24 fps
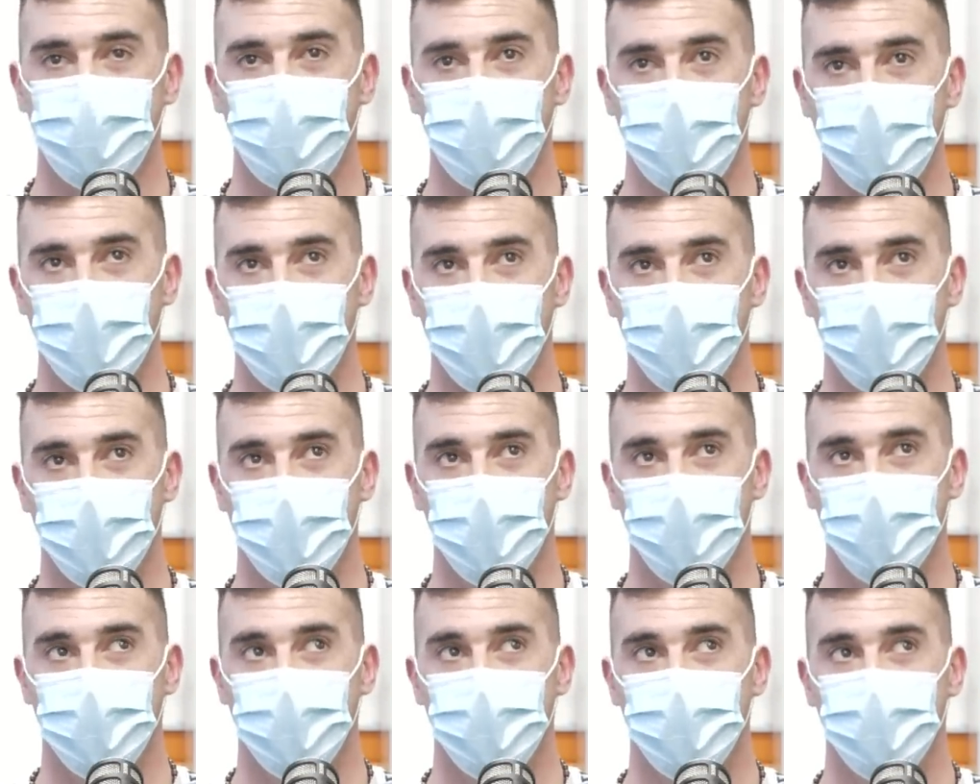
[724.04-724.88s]

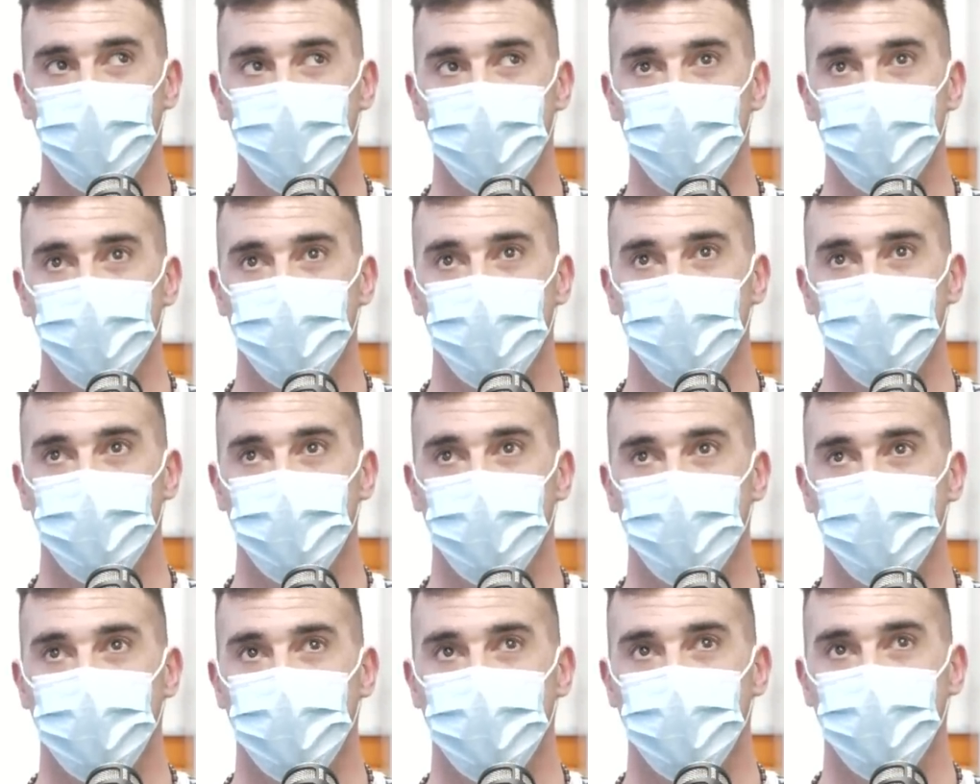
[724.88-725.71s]

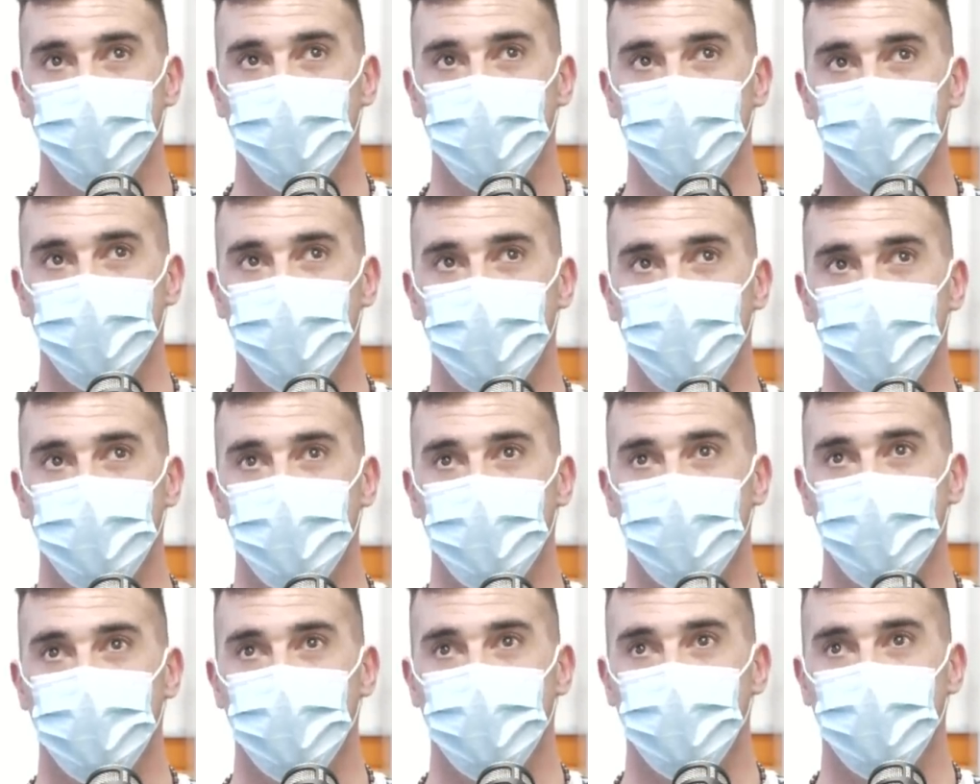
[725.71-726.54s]

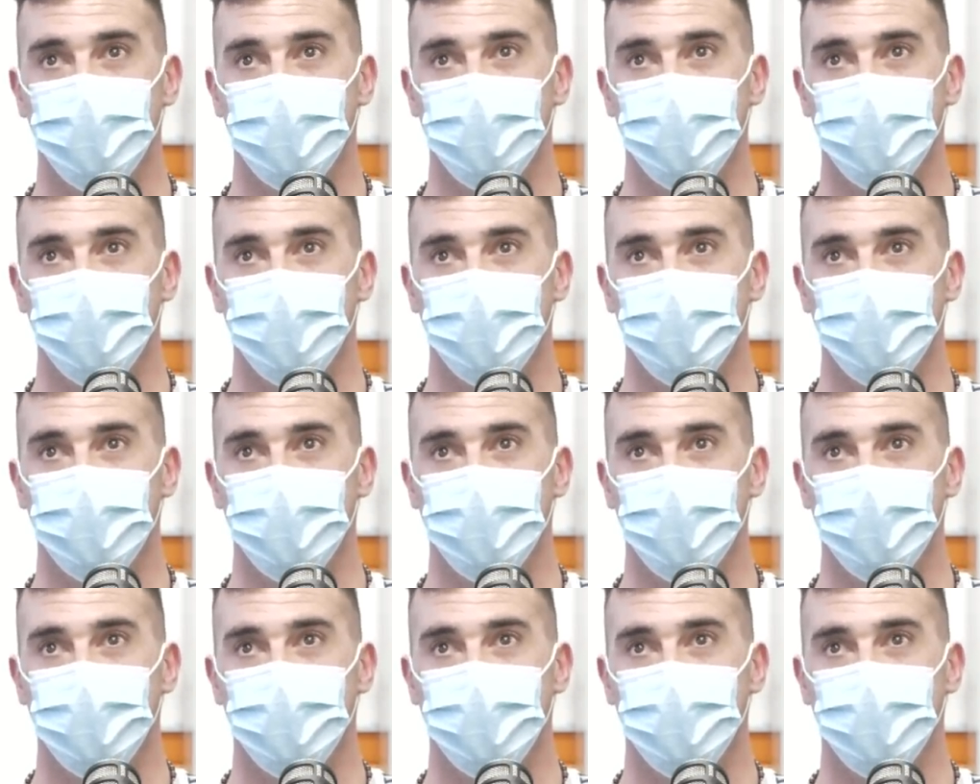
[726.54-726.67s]
[no speech]